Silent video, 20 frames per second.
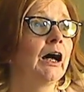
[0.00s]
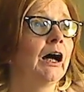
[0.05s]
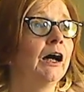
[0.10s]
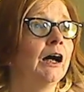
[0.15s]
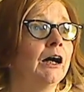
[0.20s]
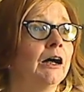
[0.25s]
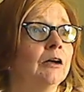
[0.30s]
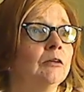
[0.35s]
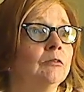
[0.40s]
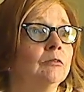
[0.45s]

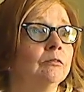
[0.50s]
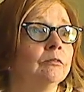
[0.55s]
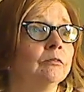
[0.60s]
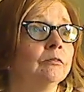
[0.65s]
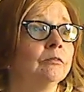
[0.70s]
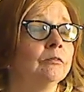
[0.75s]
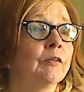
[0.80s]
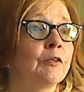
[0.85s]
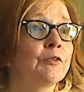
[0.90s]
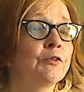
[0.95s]

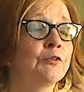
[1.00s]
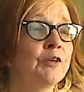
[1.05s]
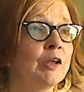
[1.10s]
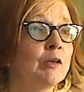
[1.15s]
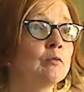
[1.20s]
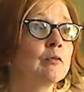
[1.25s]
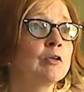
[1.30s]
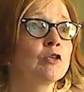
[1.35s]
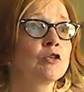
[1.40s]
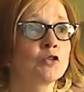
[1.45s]
the
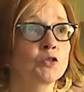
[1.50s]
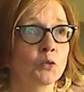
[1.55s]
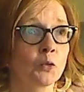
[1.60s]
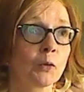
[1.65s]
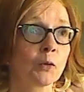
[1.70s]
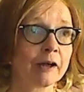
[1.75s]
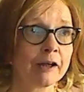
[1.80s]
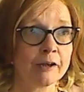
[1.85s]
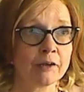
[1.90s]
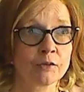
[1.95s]
famous
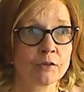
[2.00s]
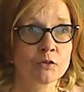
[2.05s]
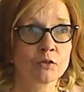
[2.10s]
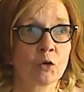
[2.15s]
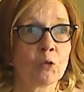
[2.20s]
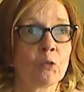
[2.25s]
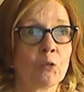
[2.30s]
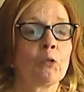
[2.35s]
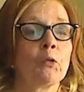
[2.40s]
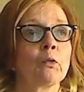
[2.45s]
story is
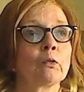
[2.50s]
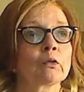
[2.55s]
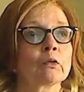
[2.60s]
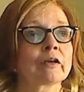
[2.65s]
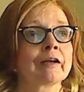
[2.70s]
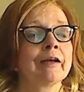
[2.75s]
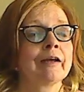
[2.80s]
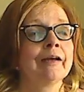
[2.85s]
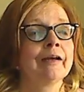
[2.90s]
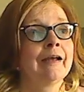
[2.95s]

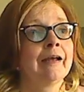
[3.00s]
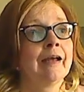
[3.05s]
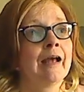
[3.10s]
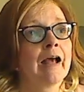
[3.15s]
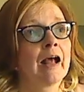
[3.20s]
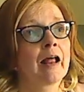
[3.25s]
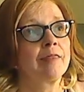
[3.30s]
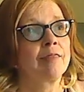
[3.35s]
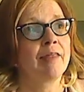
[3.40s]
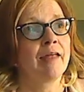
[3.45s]
told
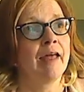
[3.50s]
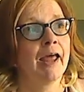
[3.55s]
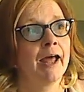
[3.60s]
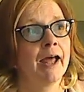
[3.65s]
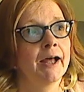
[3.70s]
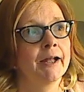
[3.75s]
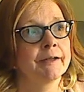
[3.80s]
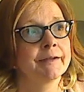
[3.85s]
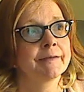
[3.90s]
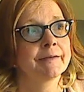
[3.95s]

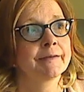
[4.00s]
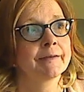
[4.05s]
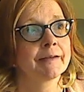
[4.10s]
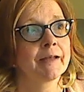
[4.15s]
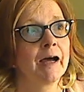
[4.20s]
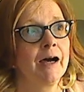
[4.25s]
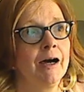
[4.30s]
that